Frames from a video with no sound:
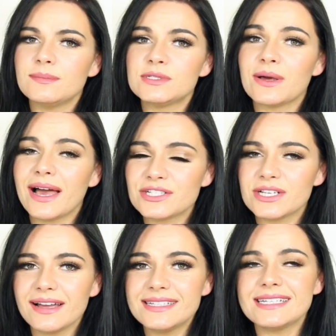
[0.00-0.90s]
So
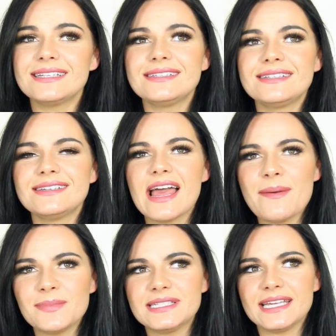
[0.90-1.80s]
actually I did
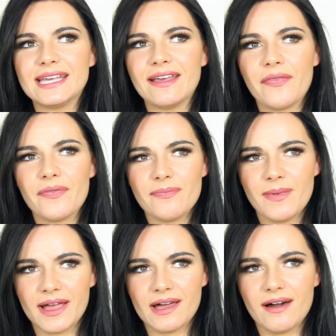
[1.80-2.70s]
empty
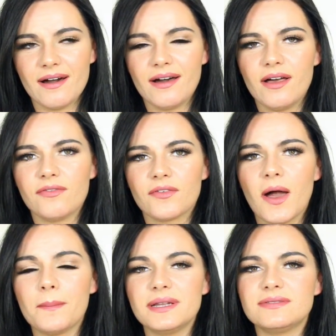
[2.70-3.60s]
my car a
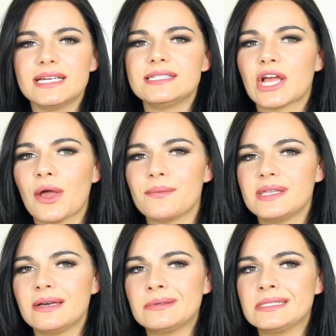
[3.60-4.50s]
couple of days ago,
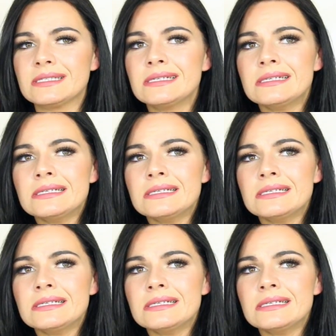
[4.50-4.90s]
and there was